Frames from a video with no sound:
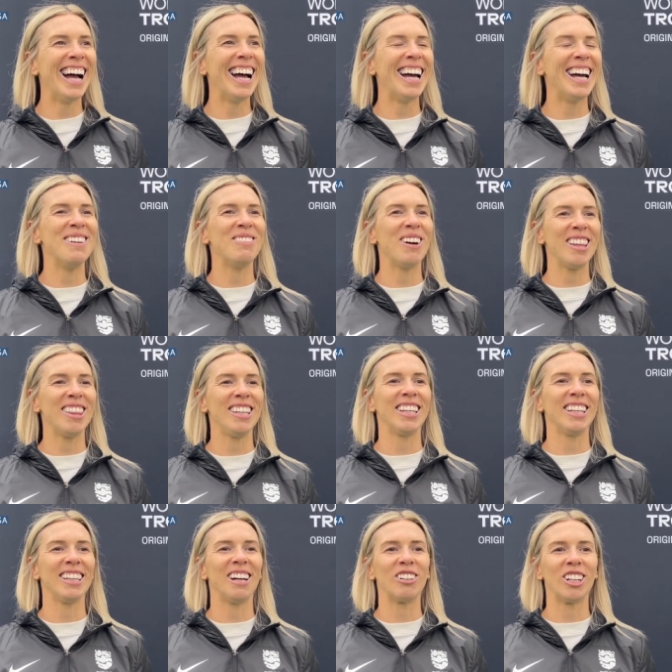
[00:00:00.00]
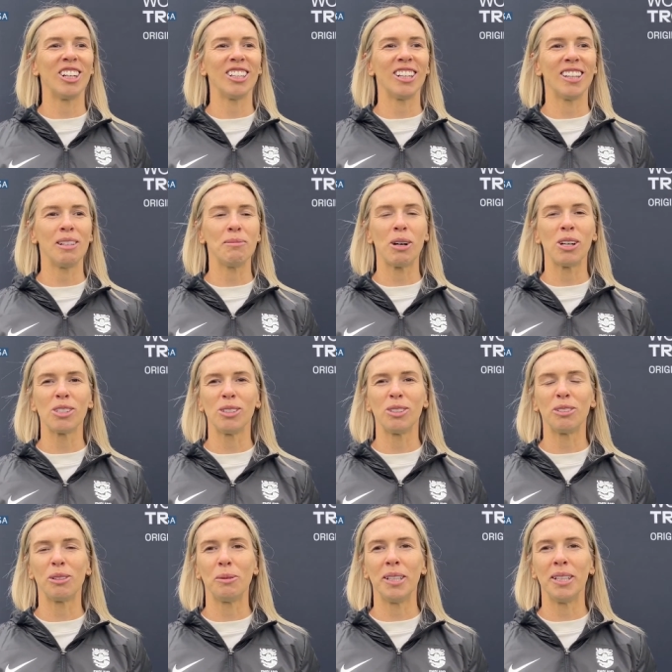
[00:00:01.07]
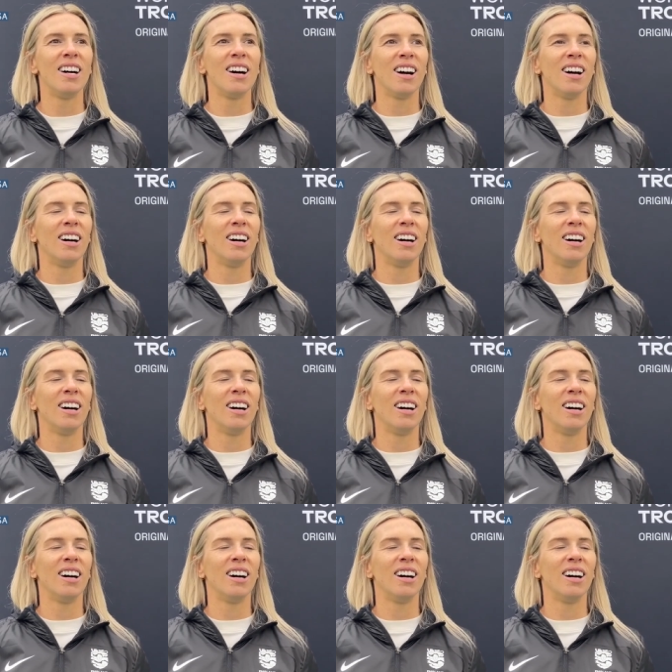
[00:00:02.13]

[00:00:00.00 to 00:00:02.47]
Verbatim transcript: um, I think in that regard, I think Barcelona will win it.